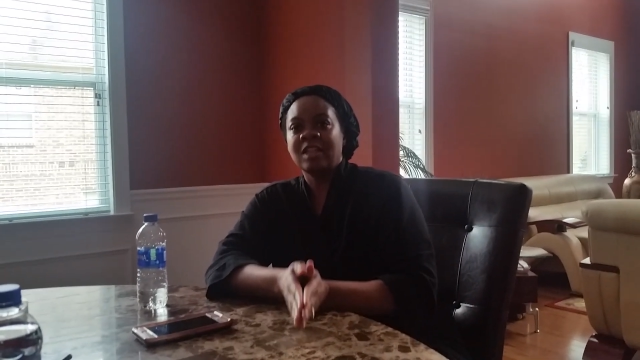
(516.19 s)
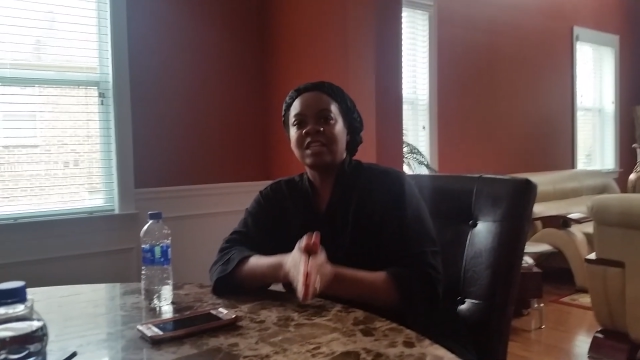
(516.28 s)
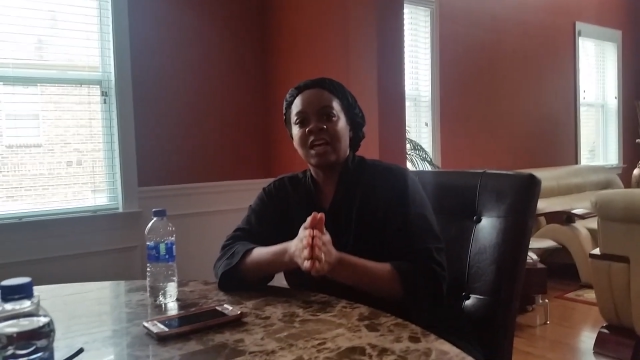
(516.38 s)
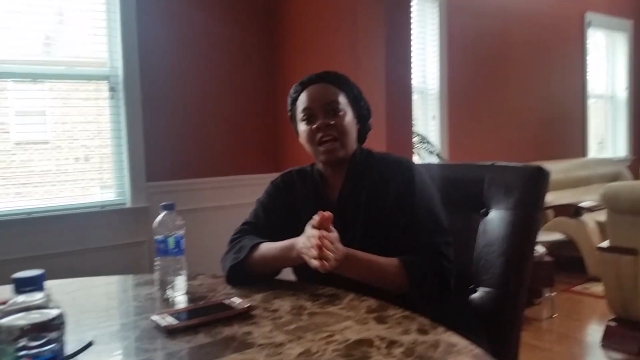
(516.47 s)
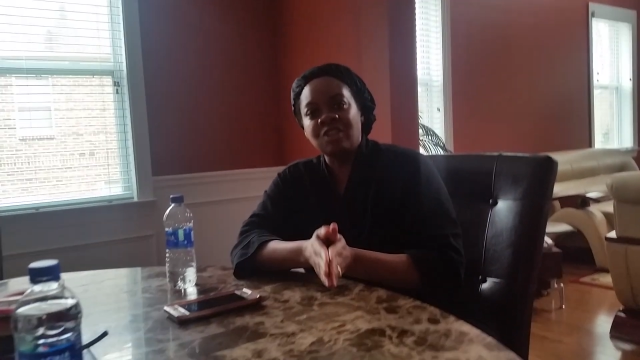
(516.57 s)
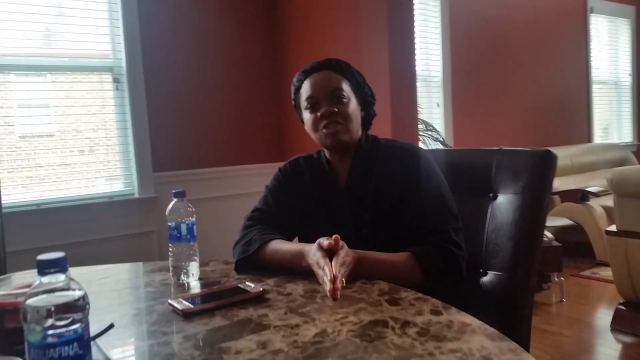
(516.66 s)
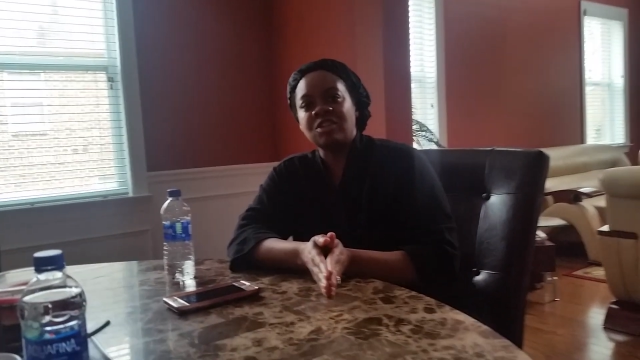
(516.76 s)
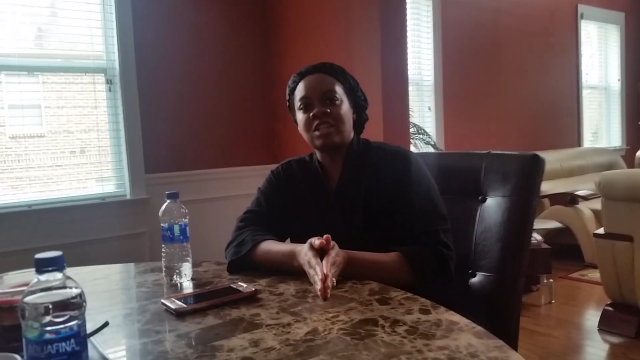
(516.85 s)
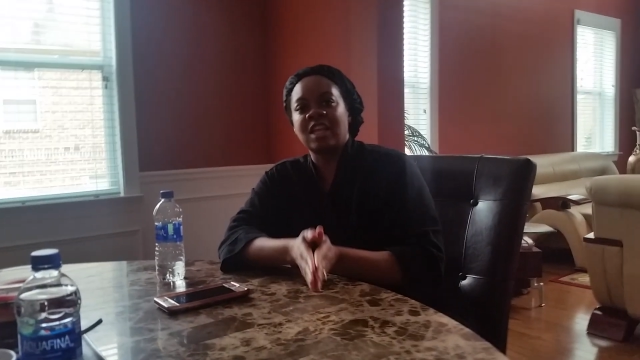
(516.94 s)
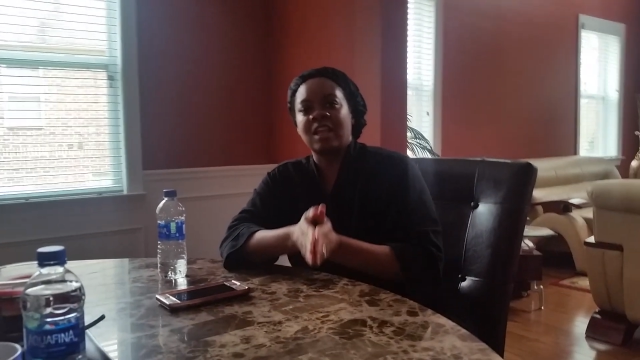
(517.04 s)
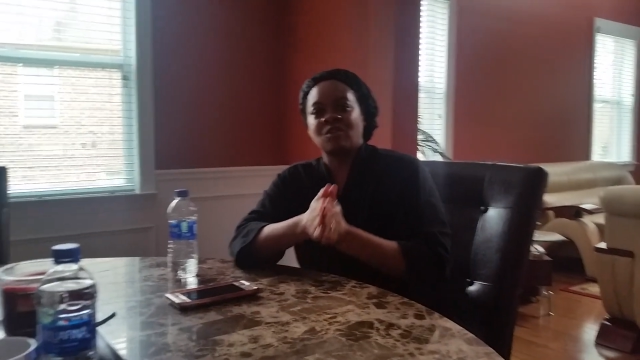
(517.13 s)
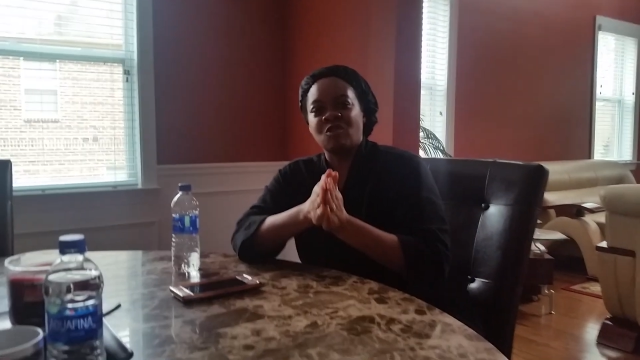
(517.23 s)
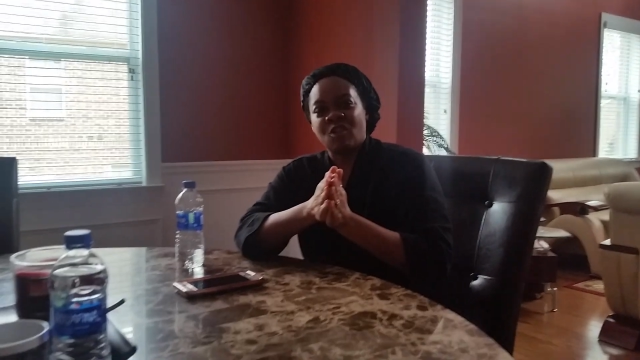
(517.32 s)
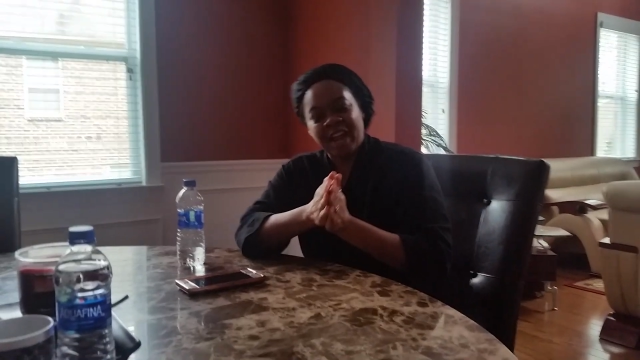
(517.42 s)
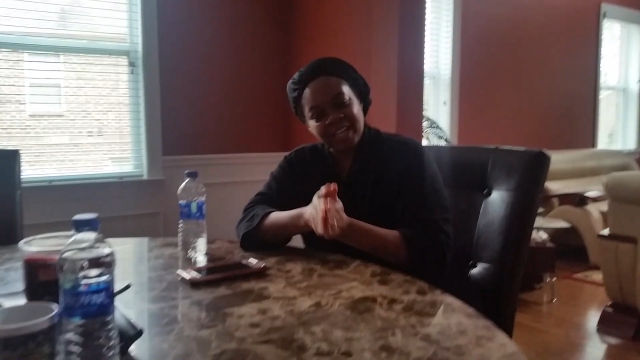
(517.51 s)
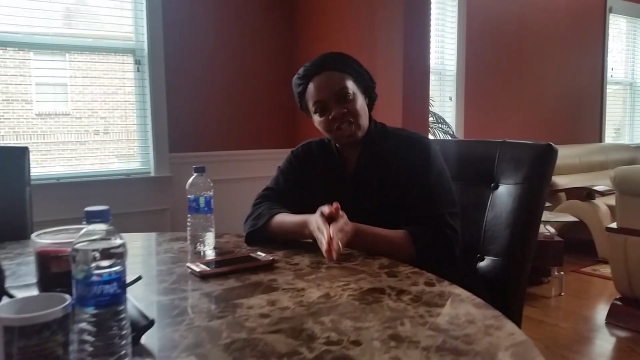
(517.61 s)
to understand
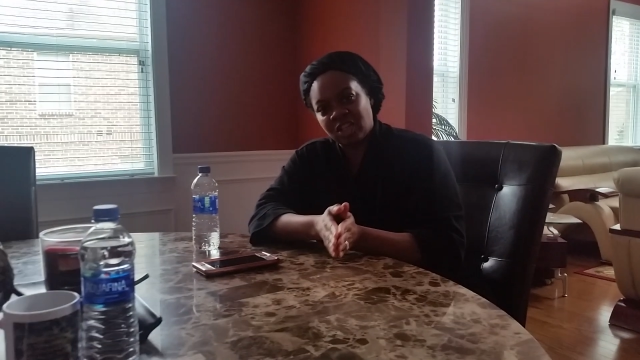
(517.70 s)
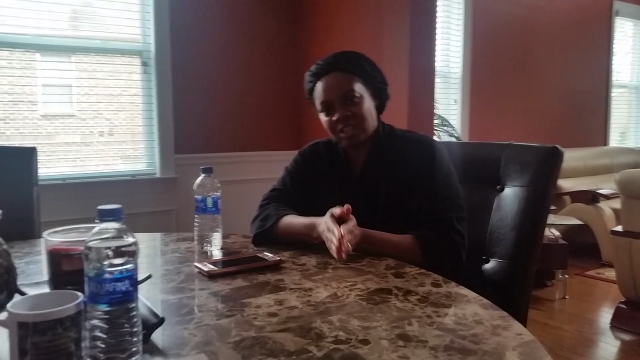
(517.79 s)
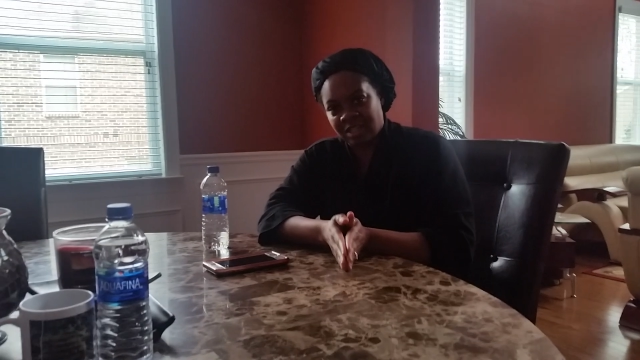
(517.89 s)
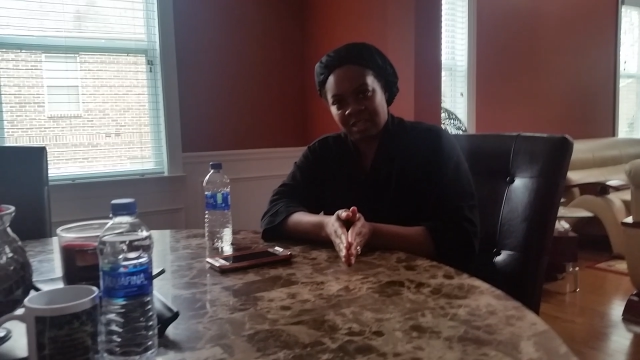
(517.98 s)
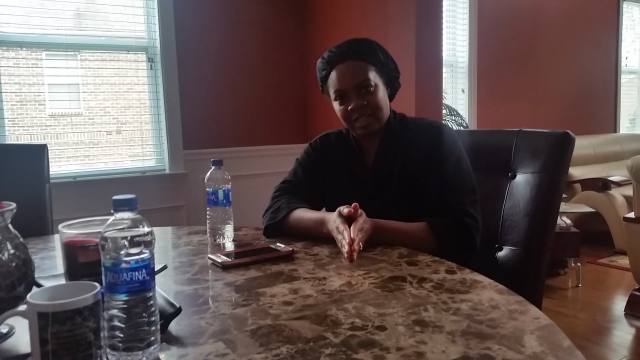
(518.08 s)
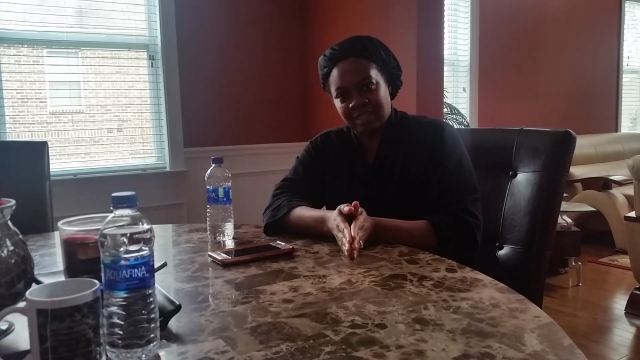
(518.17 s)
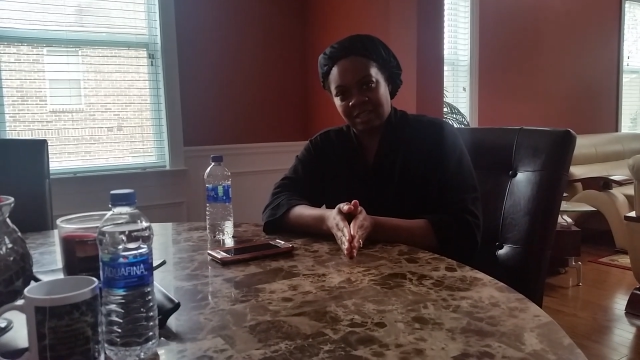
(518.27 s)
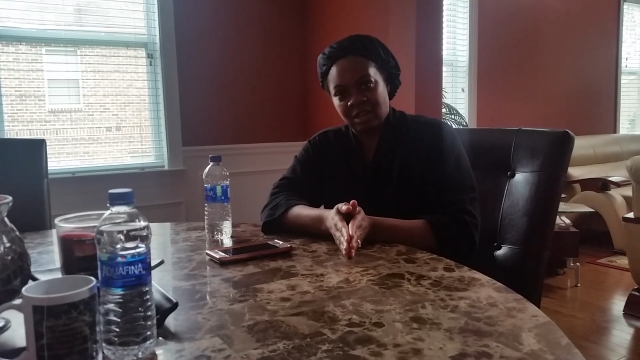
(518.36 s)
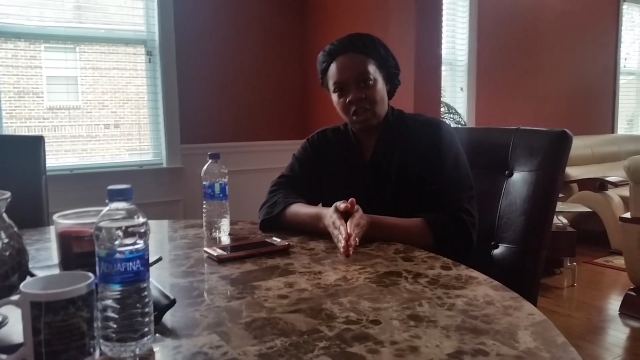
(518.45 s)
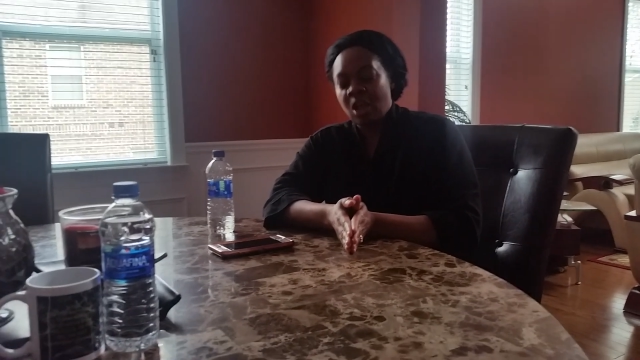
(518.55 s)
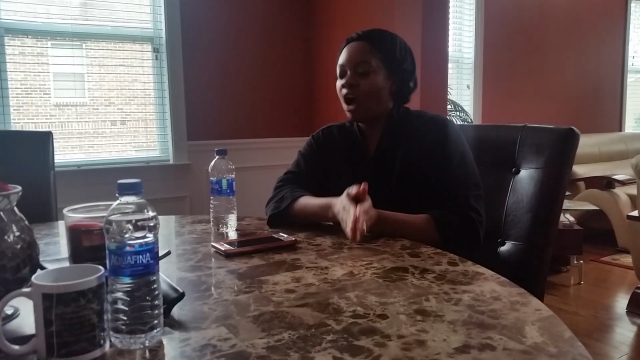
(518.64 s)
righteousness.